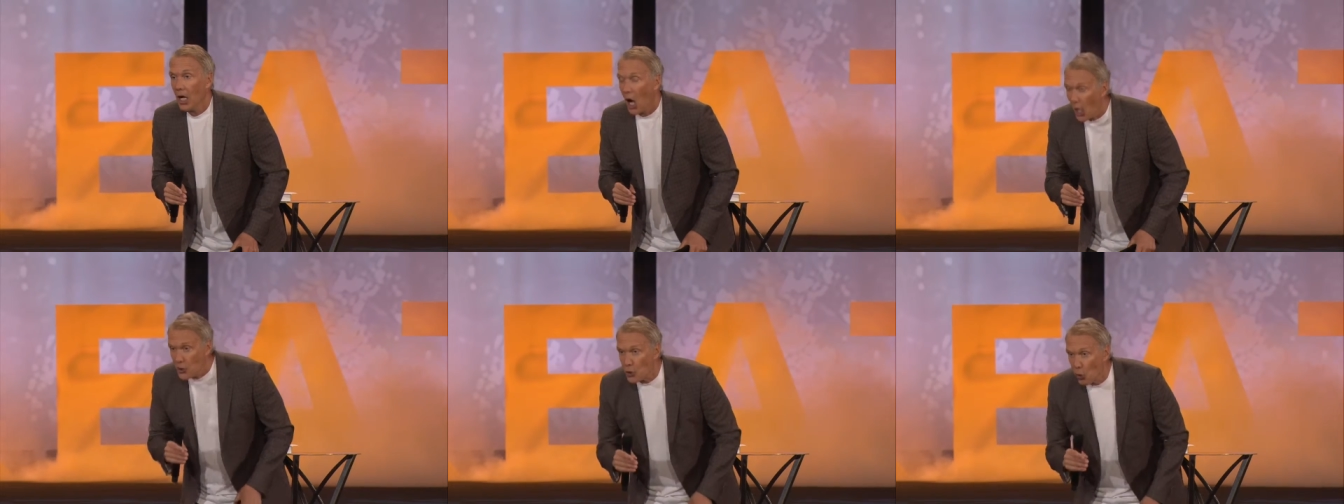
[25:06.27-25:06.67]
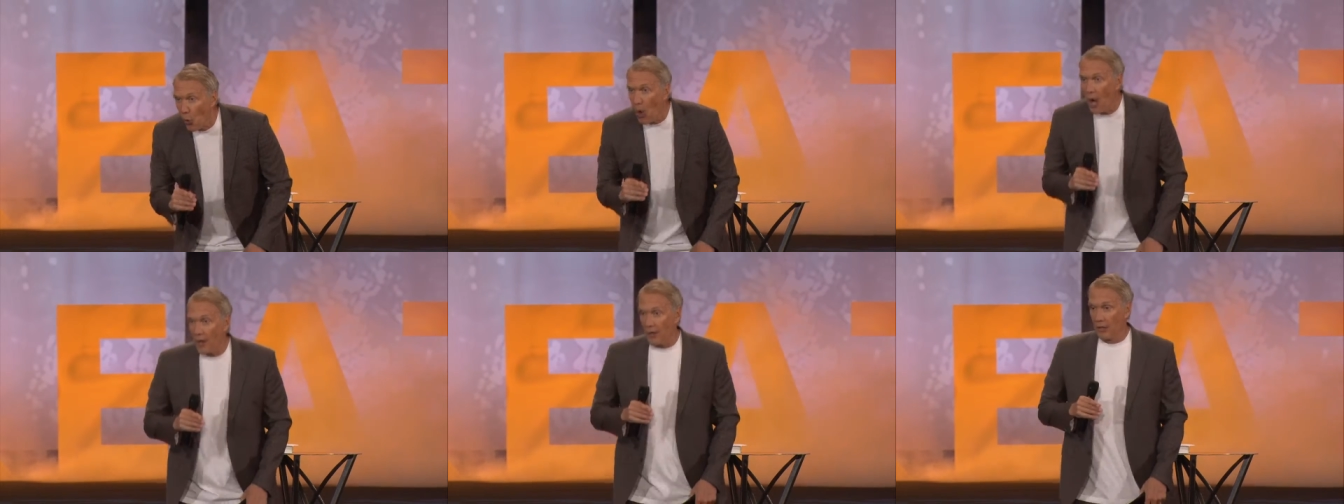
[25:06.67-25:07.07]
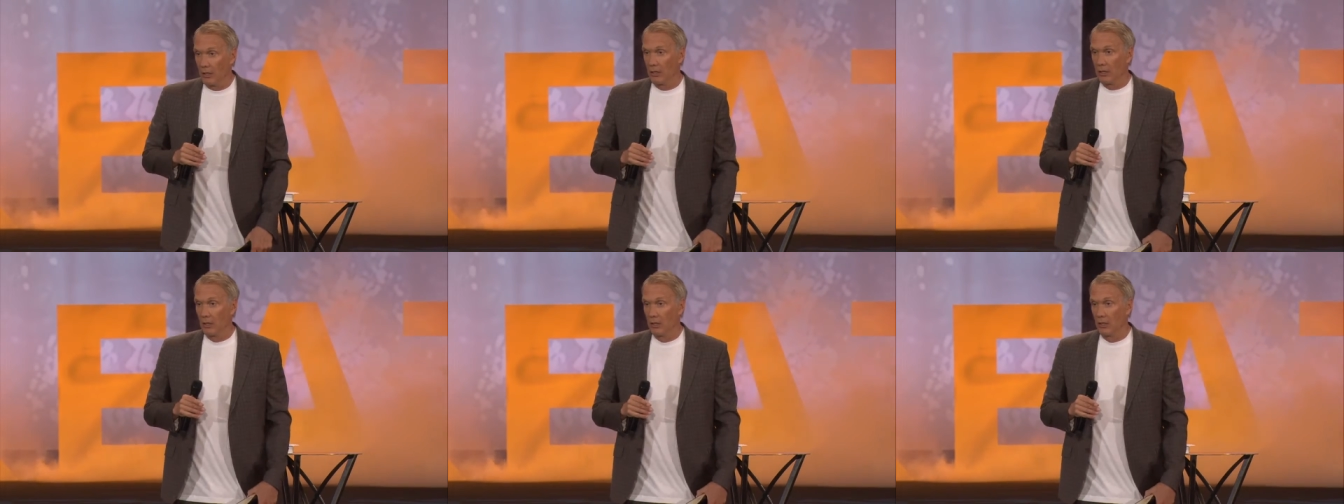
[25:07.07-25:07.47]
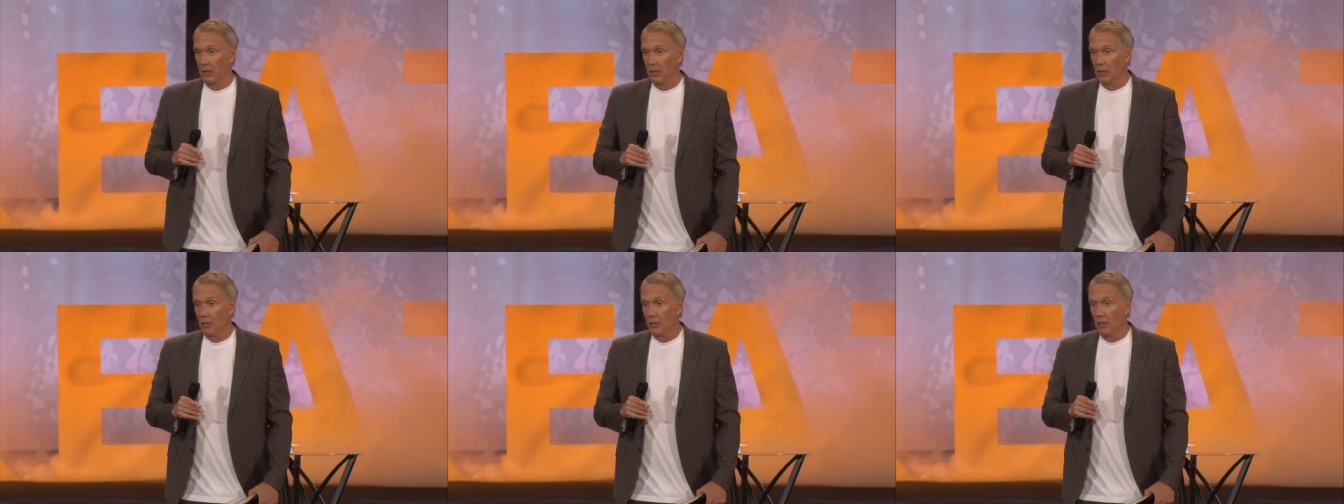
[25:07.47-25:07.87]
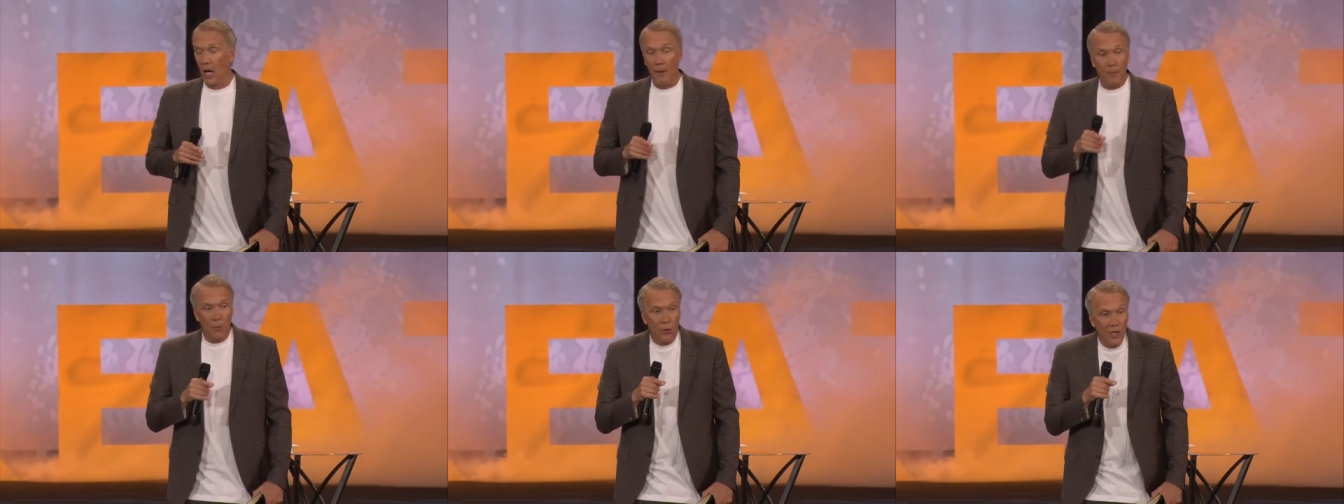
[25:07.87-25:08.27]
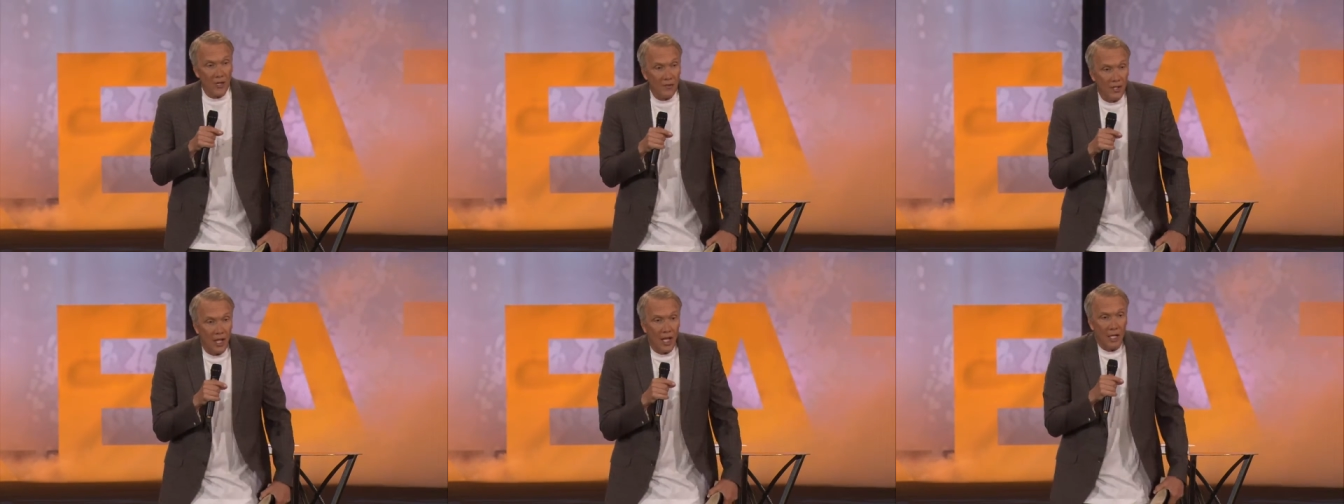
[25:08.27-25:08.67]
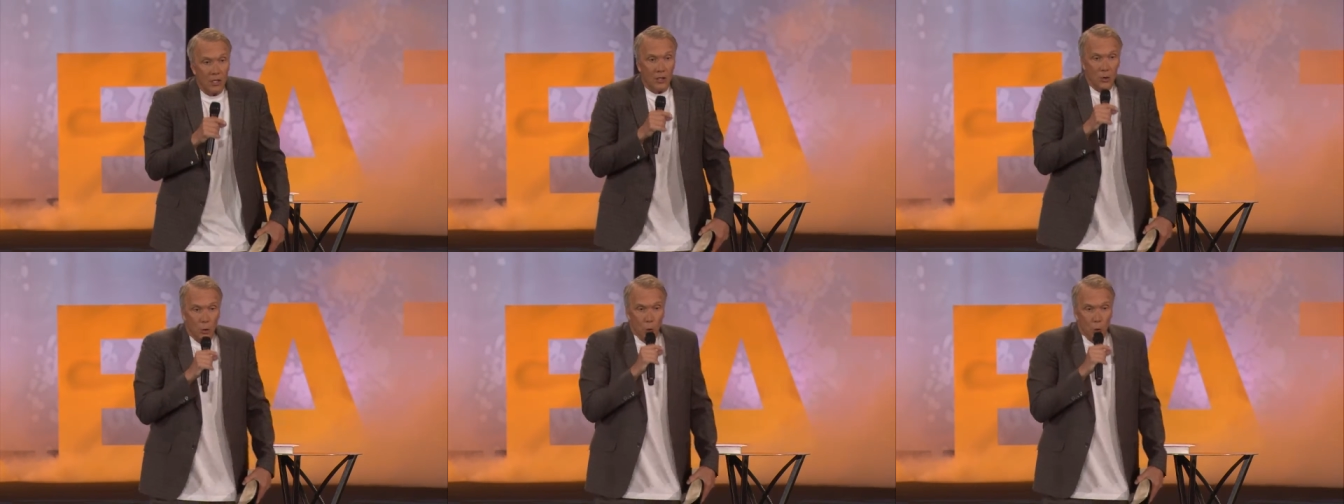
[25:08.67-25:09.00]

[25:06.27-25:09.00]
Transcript: underwater. I breathed in,